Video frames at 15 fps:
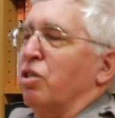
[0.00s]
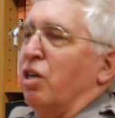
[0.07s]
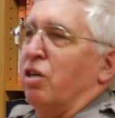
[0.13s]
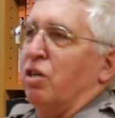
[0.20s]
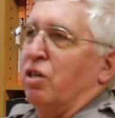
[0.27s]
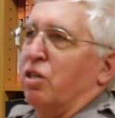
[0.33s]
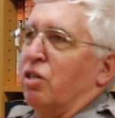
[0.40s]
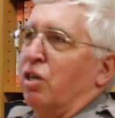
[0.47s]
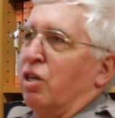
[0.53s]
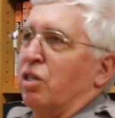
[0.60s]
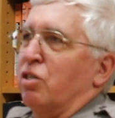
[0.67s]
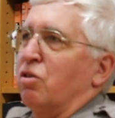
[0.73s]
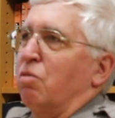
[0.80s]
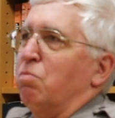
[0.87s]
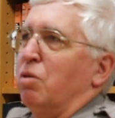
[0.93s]
Now, unlike
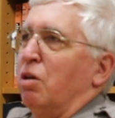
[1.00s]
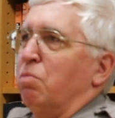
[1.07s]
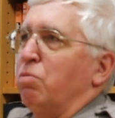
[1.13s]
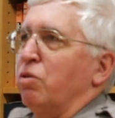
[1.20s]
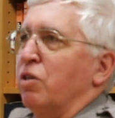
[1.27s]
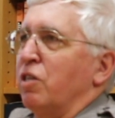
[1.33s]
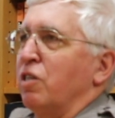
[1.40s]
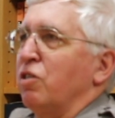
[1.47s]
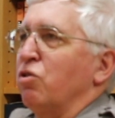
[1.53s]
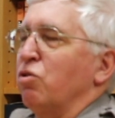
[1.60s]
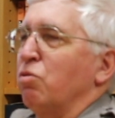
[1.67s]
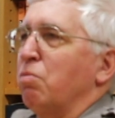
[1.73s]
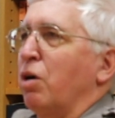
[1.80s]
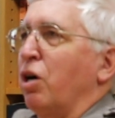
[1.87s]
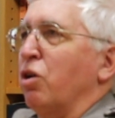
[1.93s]
some people, he didn't
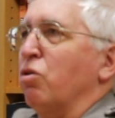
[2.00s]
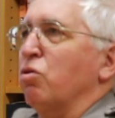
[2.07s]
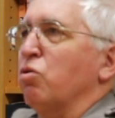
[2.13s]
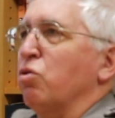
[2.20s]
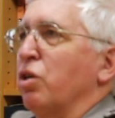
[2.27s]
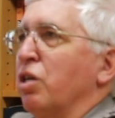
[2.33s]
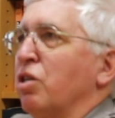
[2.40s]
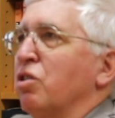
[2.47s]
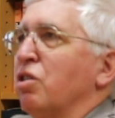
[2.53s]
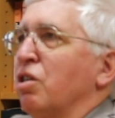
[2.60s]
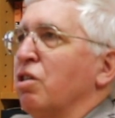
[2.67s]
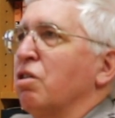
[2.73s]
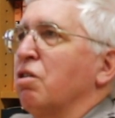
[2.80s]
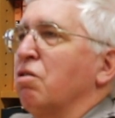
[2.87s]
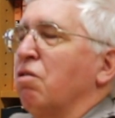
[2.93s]
do model trains, he
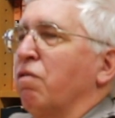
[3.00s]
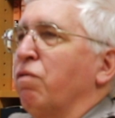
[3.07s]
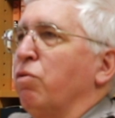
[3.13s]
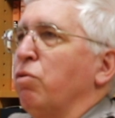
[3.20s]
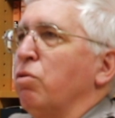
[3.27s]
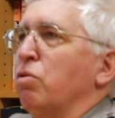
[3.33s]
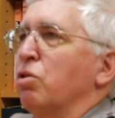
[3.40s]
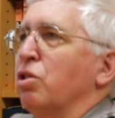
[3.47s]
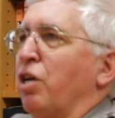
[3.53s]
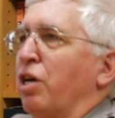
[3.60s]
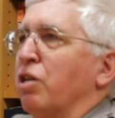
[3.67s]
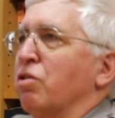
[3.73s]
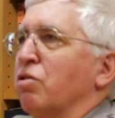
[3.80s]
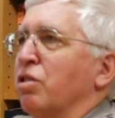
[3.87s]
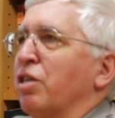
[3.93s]
did the full
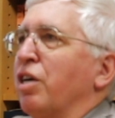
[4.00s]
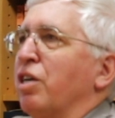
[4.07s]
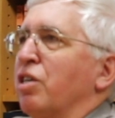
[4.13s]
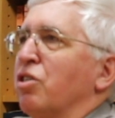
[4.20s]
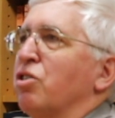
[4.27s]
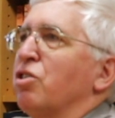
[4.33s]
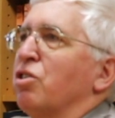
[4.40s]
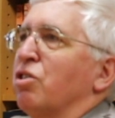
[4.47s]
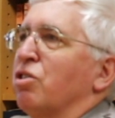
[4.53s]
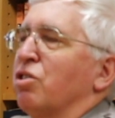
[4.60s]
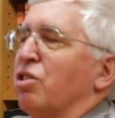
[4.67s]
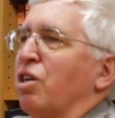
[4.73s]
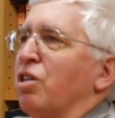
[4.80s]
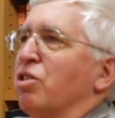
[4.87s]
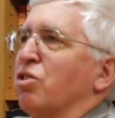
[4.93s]
standard gauge
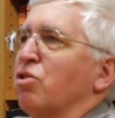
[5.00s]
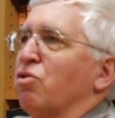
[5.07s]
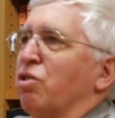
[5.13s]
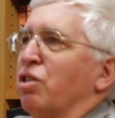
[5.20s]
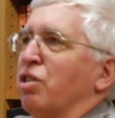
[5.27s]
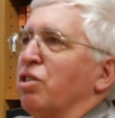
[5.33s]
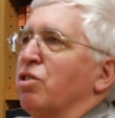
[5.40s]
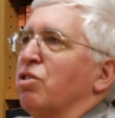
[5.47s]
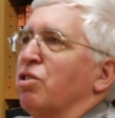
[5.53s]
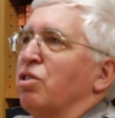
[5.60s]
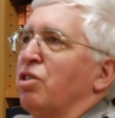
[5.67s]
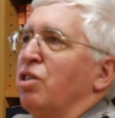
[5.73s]
size trains.